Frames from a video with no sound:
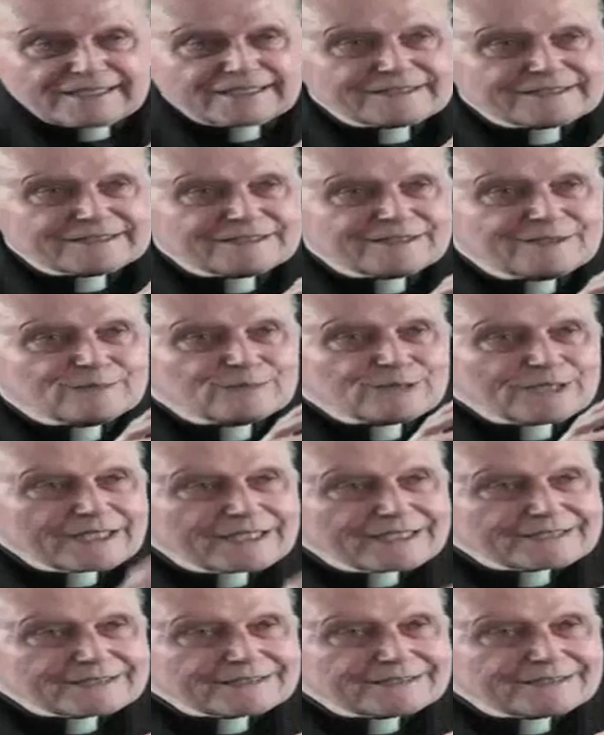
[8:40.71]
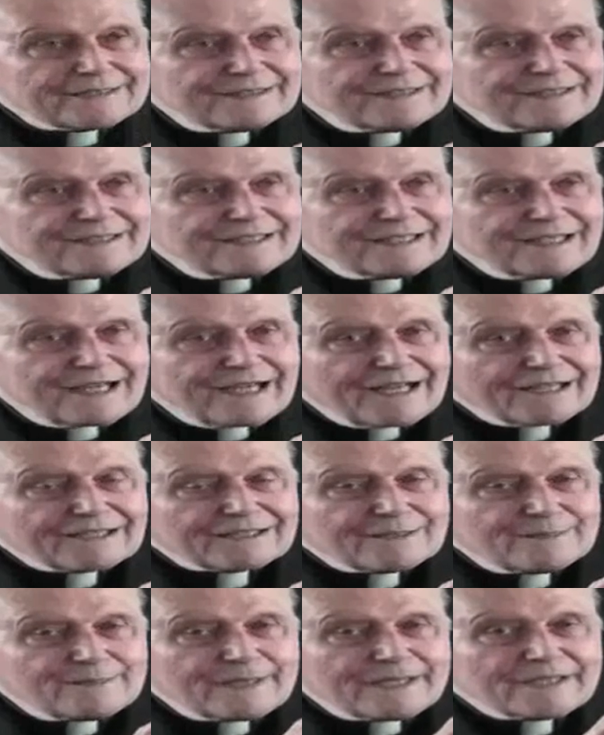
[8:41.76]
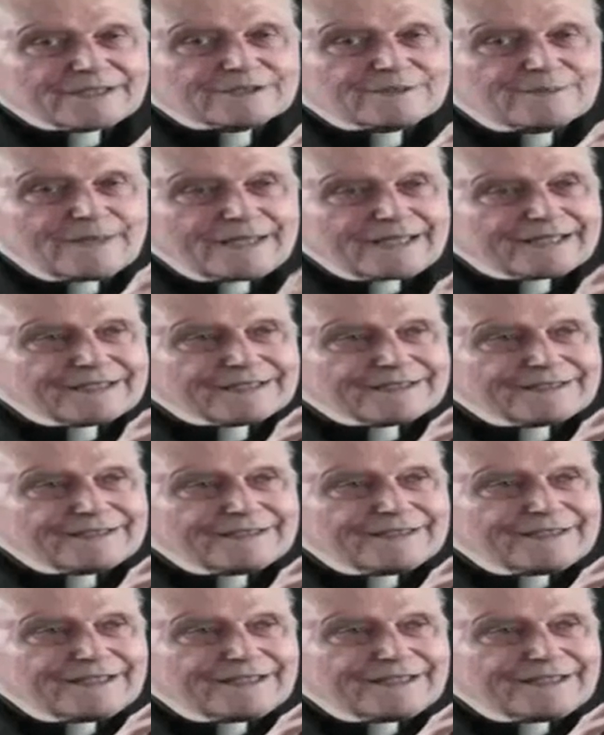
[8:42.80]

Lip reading: and I'm sorry to say this, placed in a rather